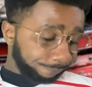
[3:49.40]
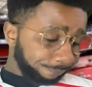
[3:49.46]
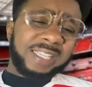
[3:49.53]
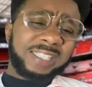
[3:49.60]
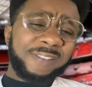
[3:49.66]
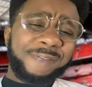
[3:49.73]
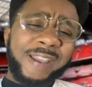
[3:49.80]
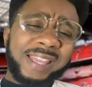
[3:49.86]

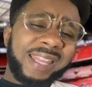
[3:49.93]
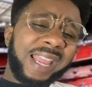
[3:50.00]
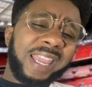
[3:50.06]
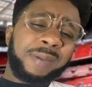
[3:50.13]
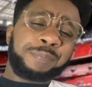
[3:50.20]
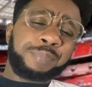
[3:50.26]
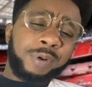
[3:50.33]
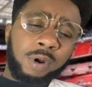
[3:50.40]
is the fact that
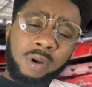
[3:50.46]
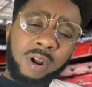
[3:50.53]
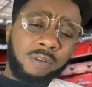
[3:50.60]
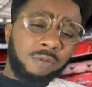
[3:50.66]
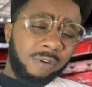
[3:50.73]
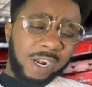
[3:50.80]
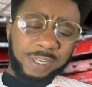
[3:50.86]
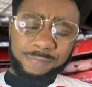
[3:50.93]
he brought
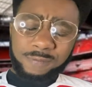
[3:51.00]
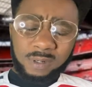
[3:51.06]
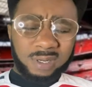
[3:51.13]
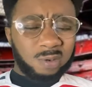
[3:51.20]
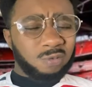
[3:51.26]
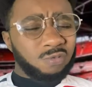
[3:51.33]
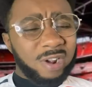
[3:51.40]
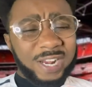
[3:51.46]
on Rashford,
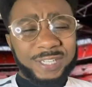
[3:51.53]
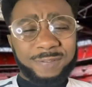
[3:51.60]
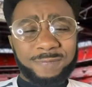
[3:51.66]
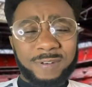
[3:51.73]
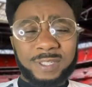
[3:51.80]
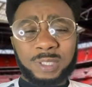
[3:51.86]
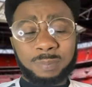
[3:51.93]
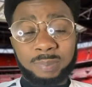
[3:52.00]
and
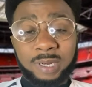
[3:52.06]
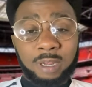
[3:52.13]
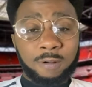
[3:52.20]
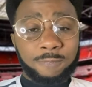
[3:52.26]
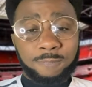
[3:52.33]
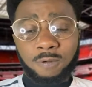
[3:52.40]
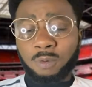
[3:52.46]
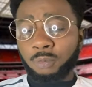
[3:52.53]
Rashford to play up
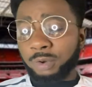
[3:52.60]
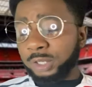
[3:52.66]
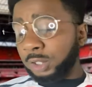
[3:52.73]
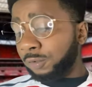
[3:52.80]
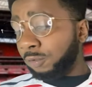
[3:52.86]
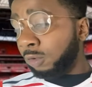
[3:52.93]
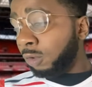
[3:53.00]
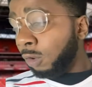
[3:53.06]
front when
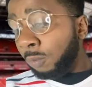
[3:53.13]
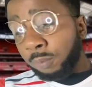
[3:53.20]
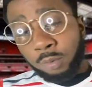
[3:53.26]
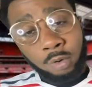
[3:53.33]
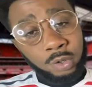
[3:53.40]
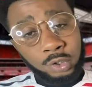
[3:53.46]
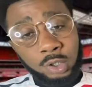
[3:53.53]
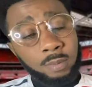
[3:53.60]
you could have
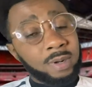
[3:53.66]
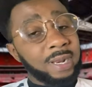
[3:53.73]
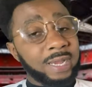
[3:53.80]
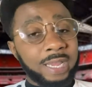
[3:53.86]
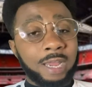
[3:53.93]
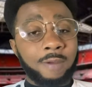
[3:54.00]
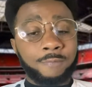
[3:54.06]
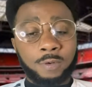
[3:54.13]
brought on someone
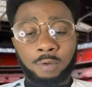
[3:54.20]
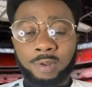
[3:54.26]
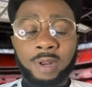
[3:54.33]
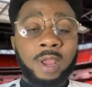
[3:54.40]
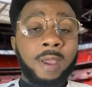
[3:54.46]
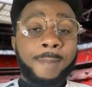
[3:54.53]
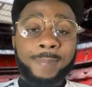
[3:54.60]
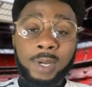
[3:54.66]
like Calvin
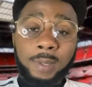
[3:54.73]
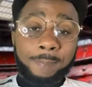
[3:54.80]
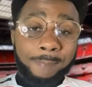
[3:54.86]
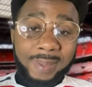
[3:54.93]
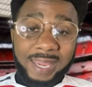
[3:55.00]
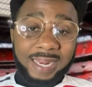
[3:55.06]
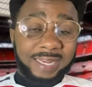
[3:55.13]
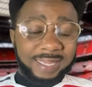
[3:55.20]
Lewin. But
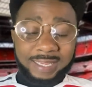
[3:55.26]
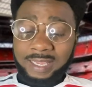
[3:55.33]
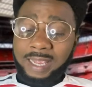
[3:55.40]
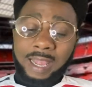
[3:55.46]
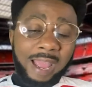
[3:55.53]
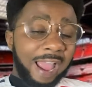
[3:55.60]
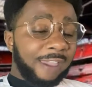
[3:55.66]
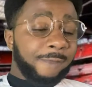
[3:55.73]
mainly,
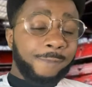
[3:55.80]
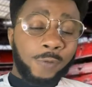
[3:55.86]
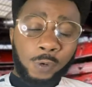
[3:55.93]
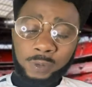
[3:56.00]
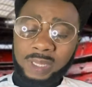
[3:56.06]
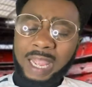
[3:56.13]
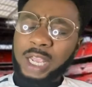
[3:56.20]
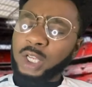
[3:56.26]
I
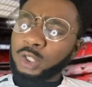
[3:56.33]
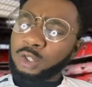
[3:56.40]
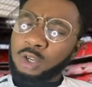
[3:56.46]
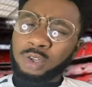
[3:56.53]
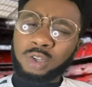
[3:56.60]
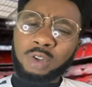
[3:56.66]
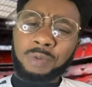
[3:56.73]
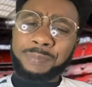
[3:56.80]
thought that you
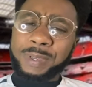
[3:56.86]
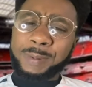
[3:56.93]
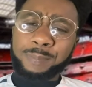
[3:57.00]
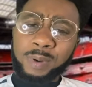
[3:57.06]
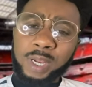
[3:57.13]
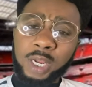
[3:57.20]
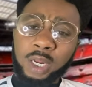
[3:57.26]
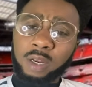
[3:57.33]
should be
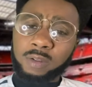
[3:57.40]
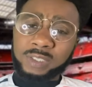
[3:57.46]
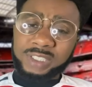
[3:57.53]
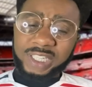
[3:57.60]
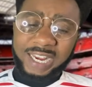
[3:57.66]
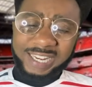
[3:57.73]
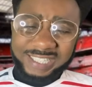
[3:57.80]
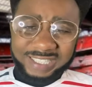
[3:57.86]
bringing on
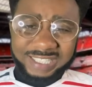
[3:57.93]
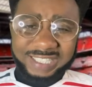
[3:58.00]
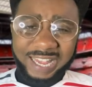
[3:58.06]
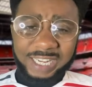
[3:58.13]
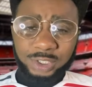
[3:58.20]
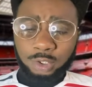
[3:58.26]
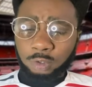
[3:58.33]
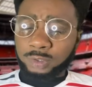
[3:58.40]
Jadon
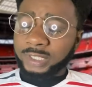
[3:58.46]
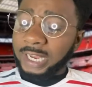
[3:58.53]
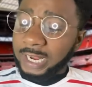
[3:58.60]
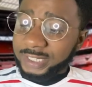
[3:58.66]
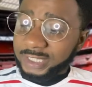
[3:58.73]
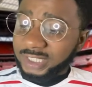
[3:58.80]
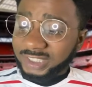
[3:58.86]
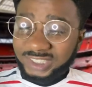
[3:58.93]
Sancho.
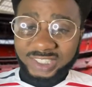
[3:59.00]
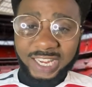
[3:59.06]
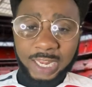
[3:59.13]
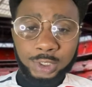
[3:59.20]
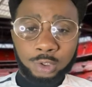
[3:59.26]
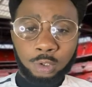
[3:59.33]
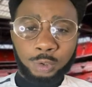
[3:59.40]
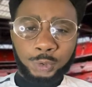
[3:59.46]
Jadon
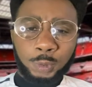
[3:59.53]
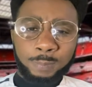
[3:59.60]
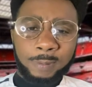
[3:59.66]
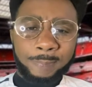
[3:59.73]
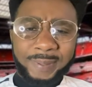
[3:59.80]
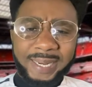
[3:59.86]
Sancho should be